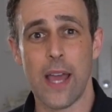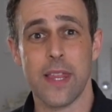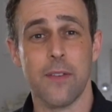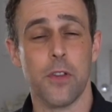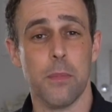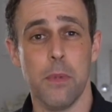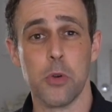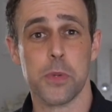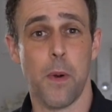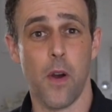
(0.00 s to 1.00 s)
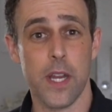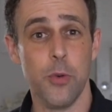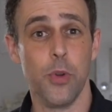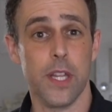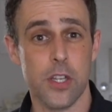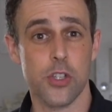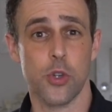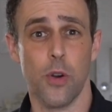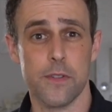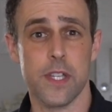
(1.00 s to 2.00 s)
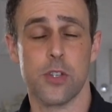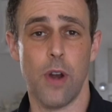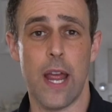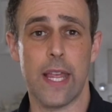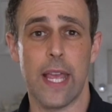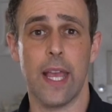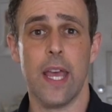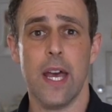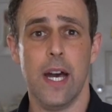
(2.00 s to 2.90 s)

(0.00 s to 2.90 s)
I think for the most part, he really deserves ranking.